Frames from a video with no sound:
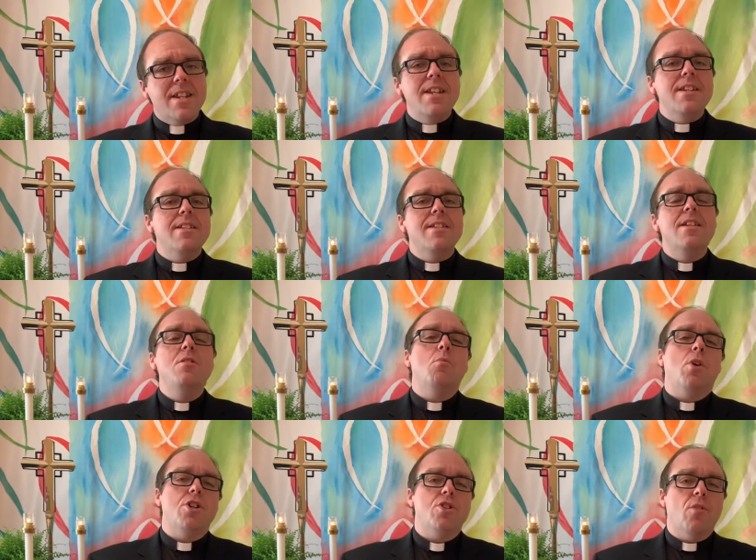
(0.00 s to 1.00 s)
he didn't
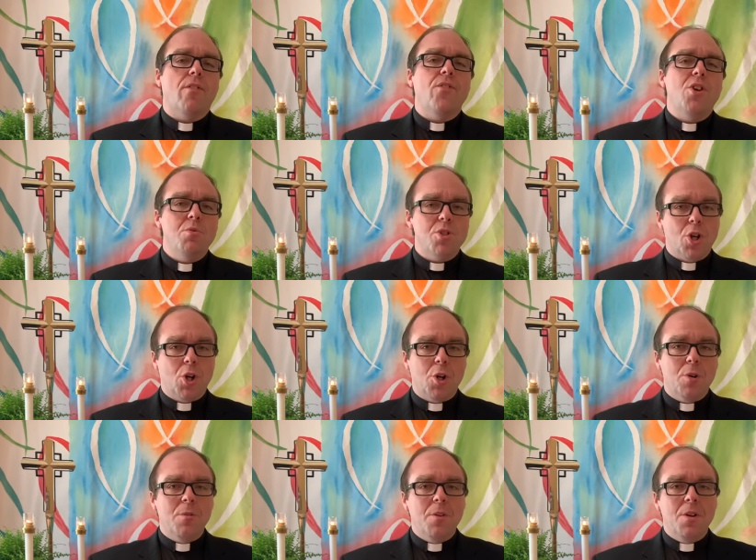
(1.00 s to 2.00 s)
want to refuse her.